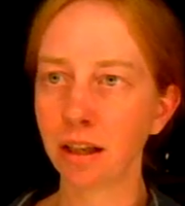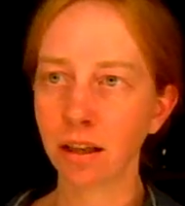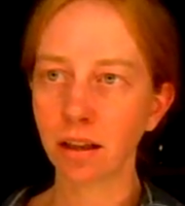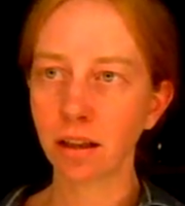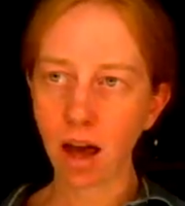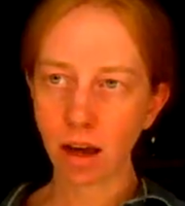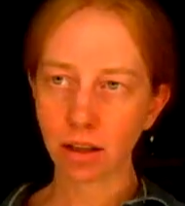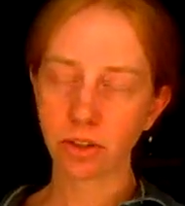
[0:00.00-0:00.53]
a little
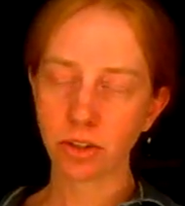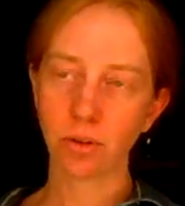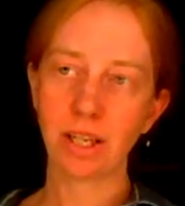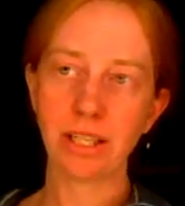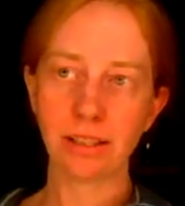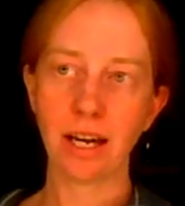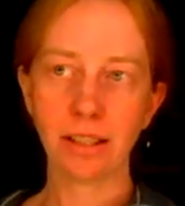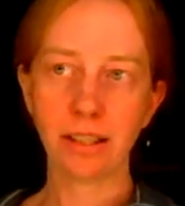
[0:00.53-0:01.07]
long, so I
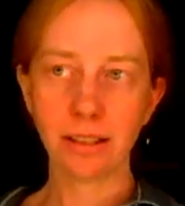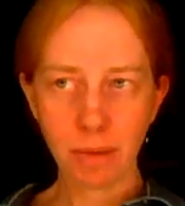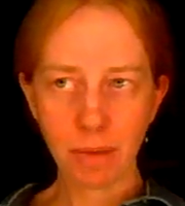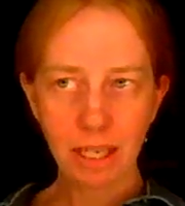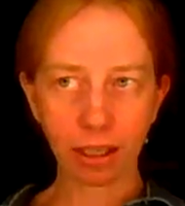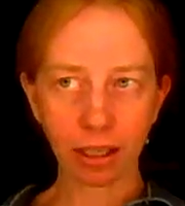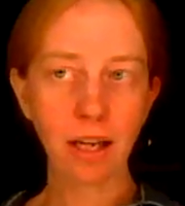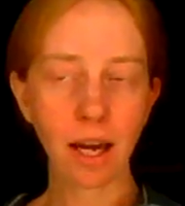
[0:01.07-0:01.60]
decided to
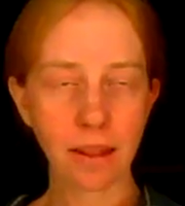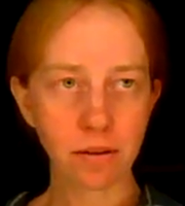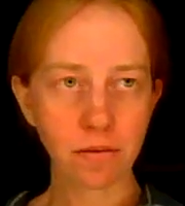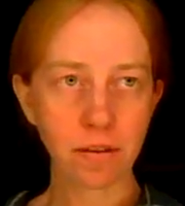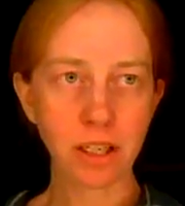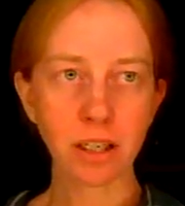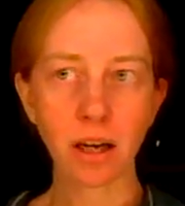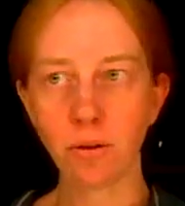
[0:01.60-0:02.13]
make another
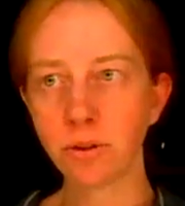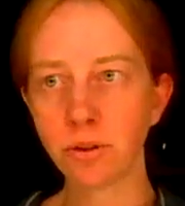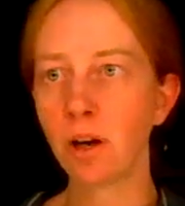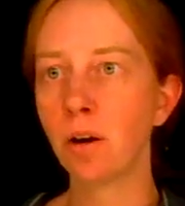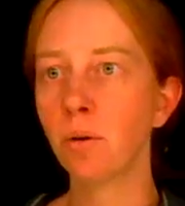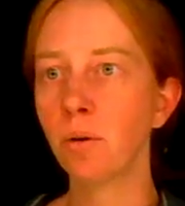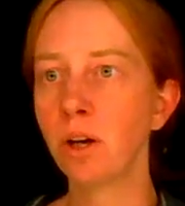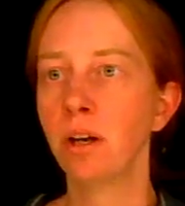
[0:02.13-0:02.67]
video.
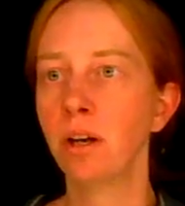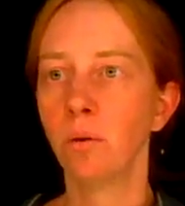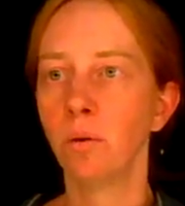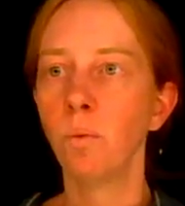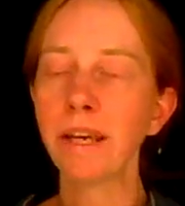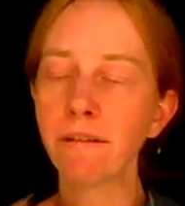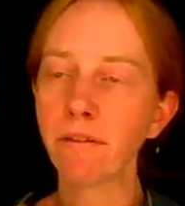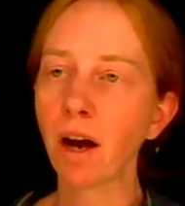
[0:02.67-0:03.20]
So
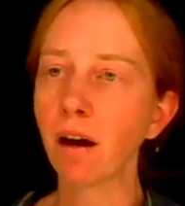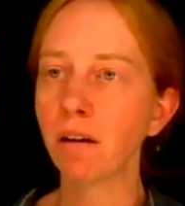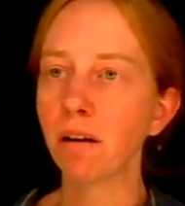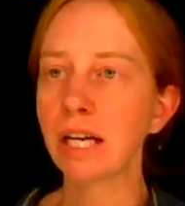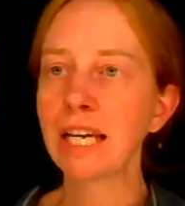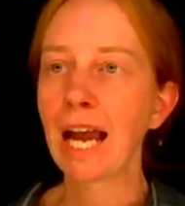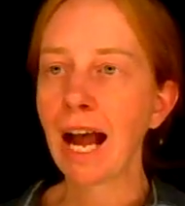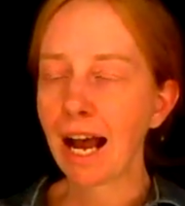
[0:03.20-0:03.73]
we've
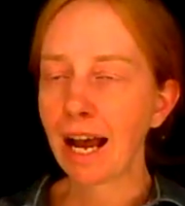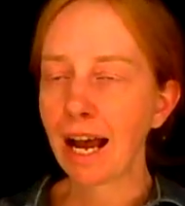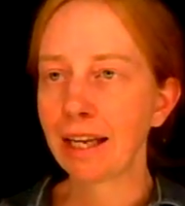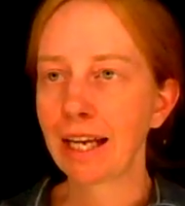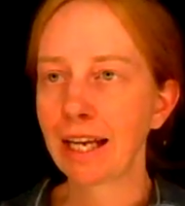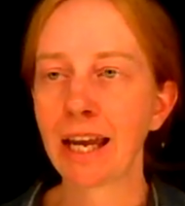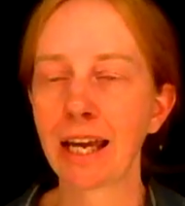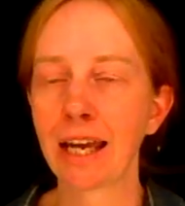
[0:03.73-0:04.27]
already
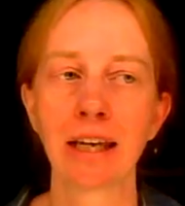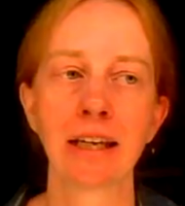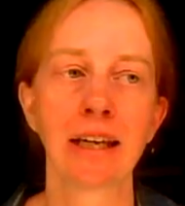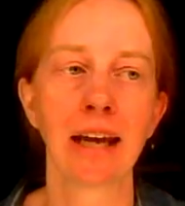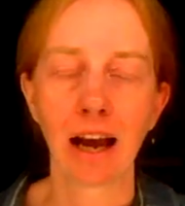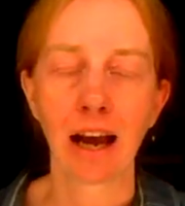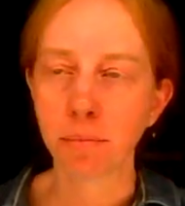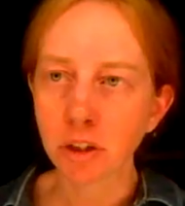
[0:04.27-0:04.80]
had
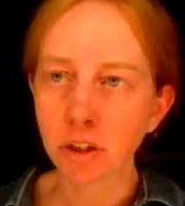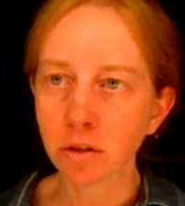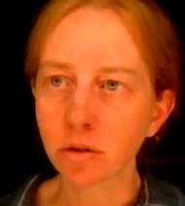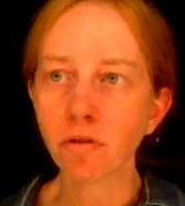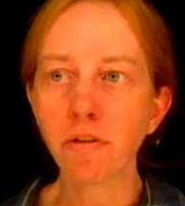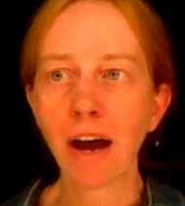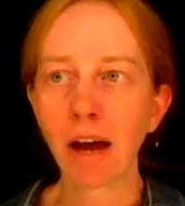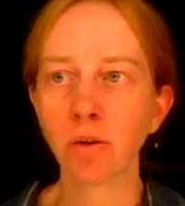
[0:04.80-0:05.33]
an
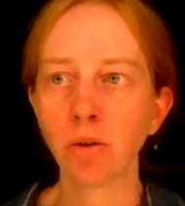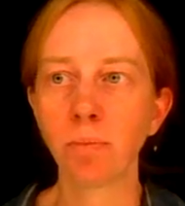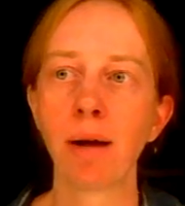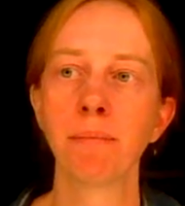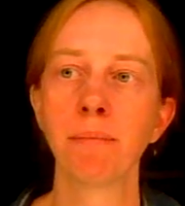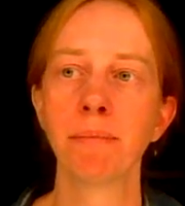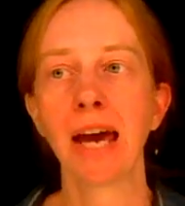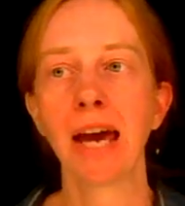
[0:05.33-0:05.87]
absolute value
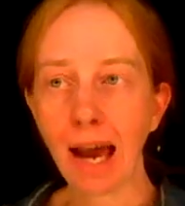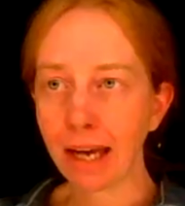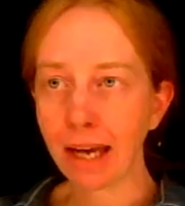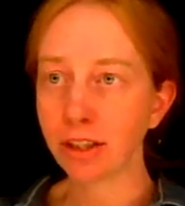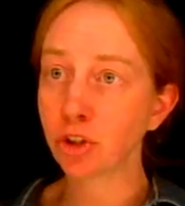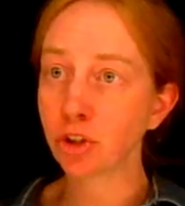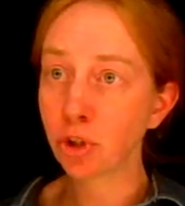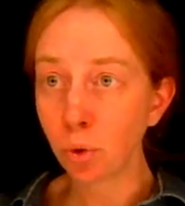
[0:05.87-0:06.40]
problem that
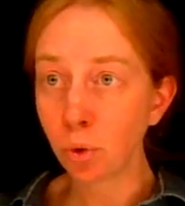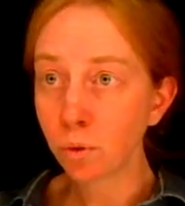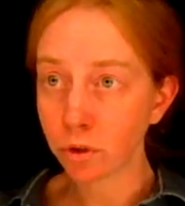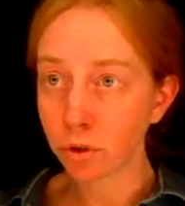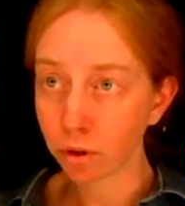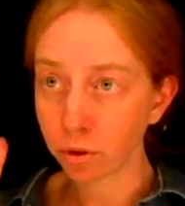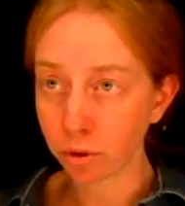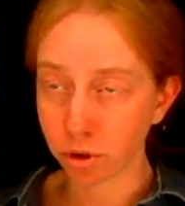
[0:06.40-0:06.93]
had two
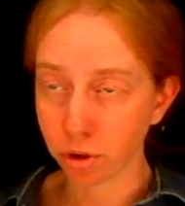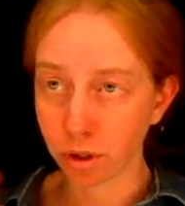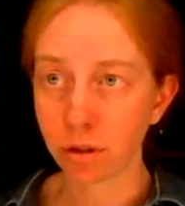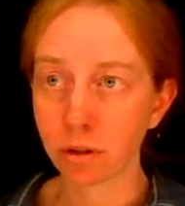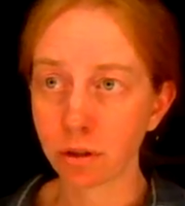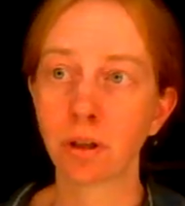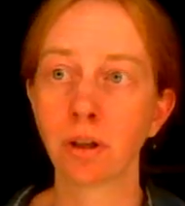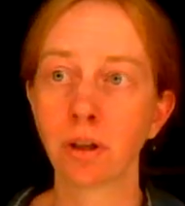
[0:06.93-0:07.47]

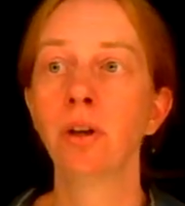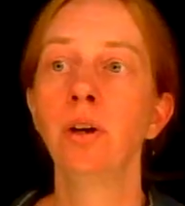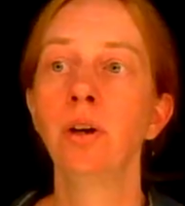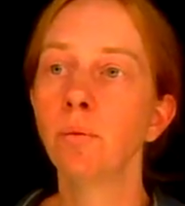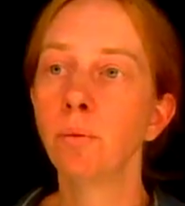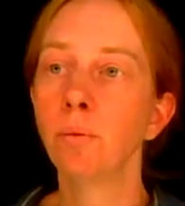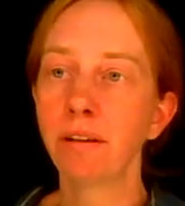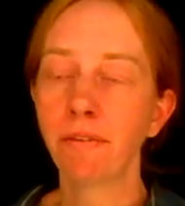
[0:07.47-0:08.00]
solutions.
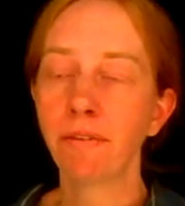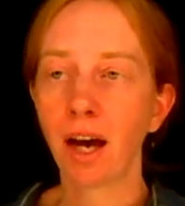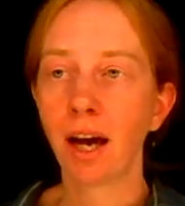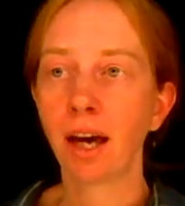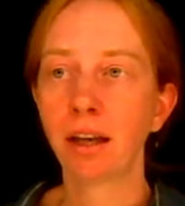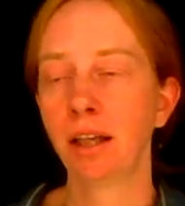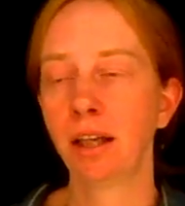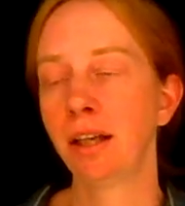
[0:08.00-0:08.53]
We've
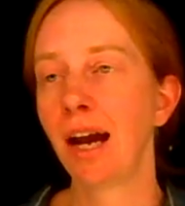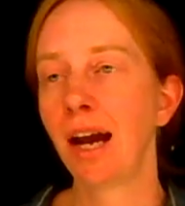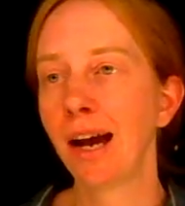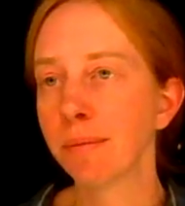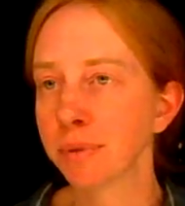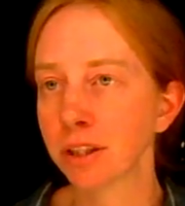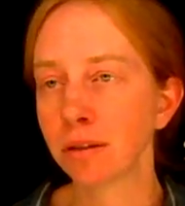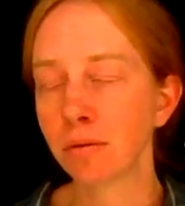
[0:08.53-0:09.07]
had an
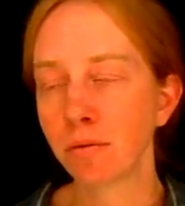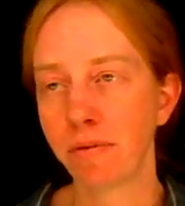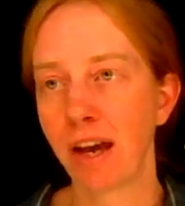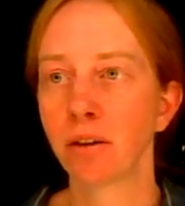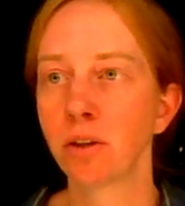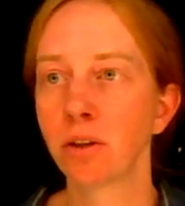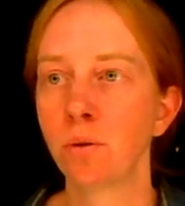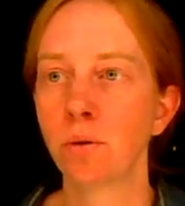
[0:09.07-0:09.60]
absolute
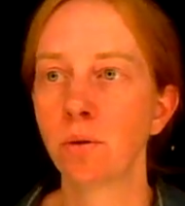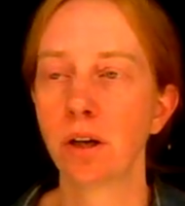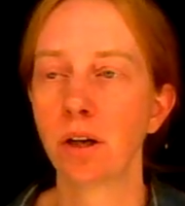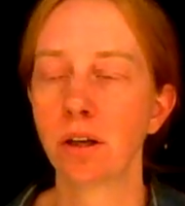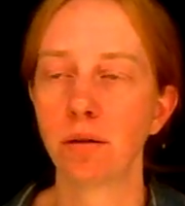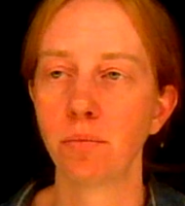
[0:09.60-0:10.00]
value